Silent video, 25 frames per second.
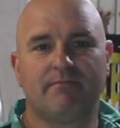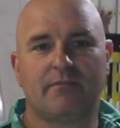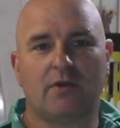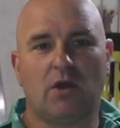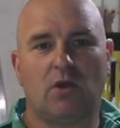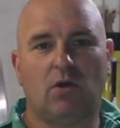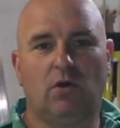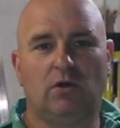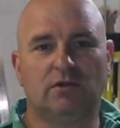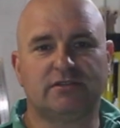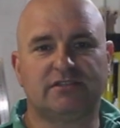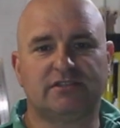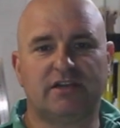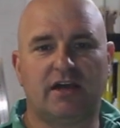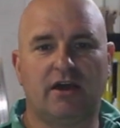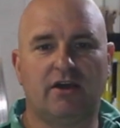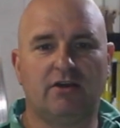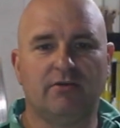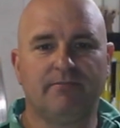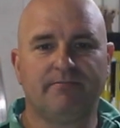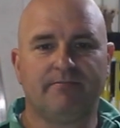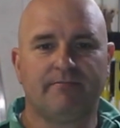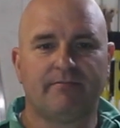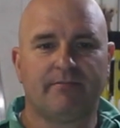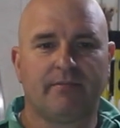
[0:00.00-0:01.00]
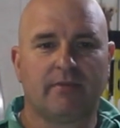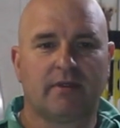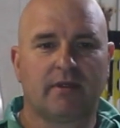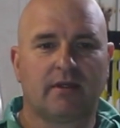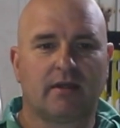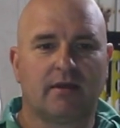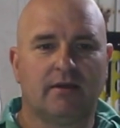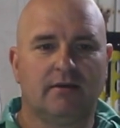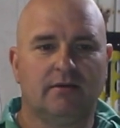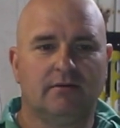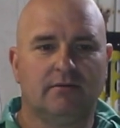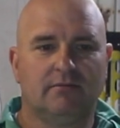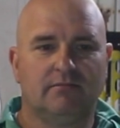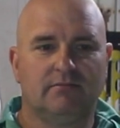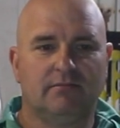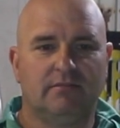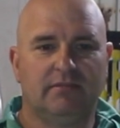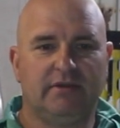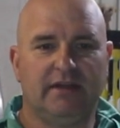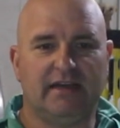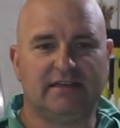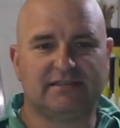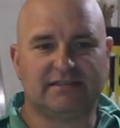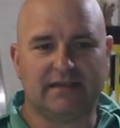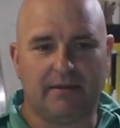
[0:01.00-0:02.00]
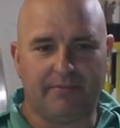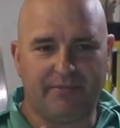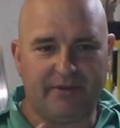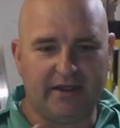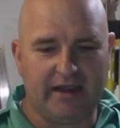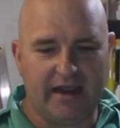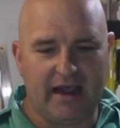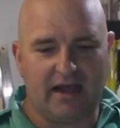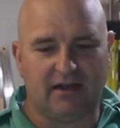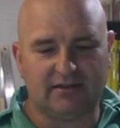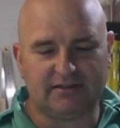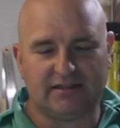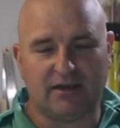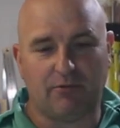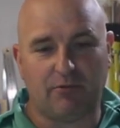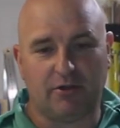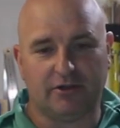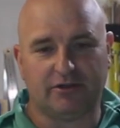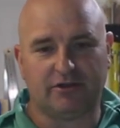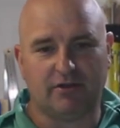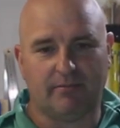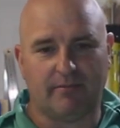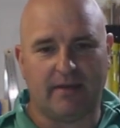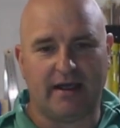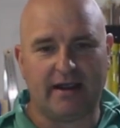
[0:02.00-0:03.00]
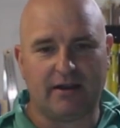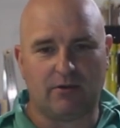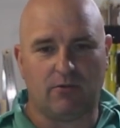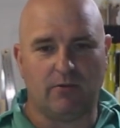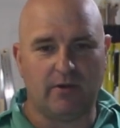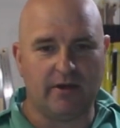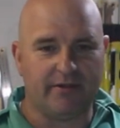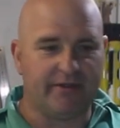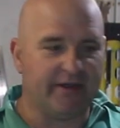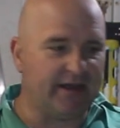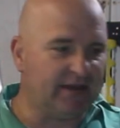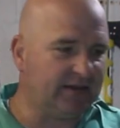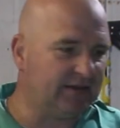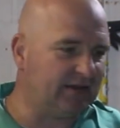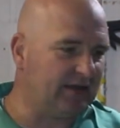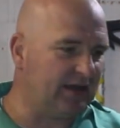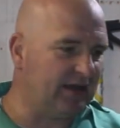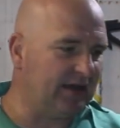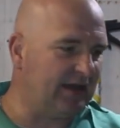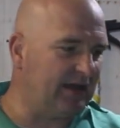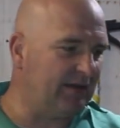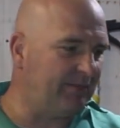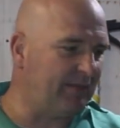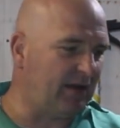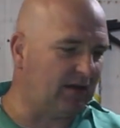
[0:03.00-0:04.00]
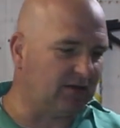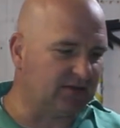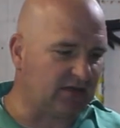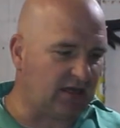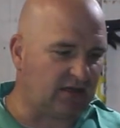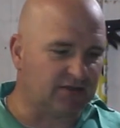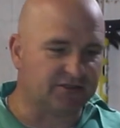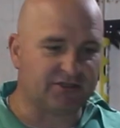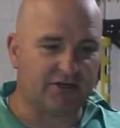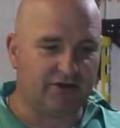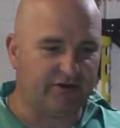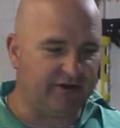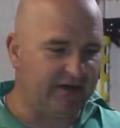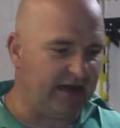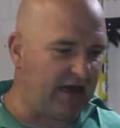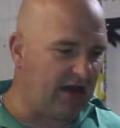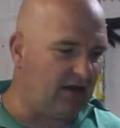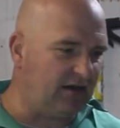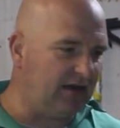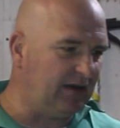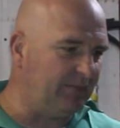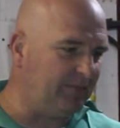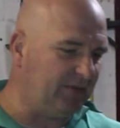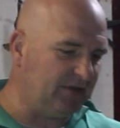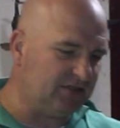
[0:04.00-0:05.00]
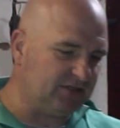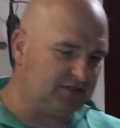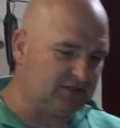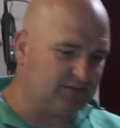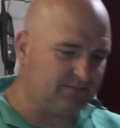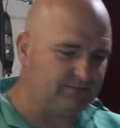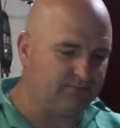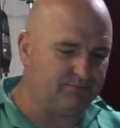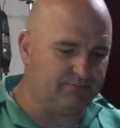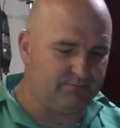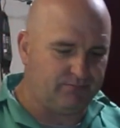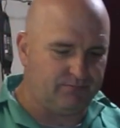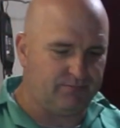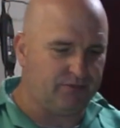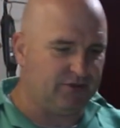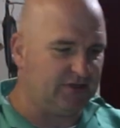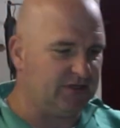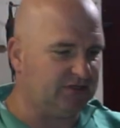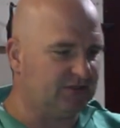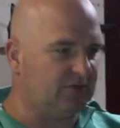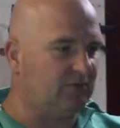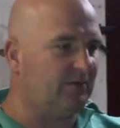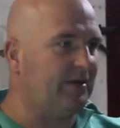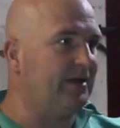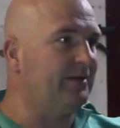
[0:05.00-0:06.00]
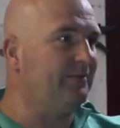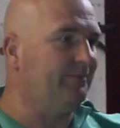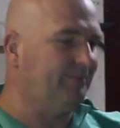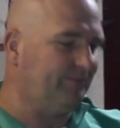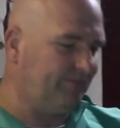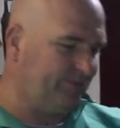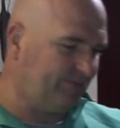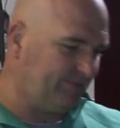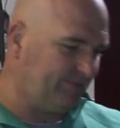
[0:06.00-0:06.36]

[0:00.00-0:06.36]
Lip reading: also there's something else I want to make with it. I'll show you now. Let me just put this away.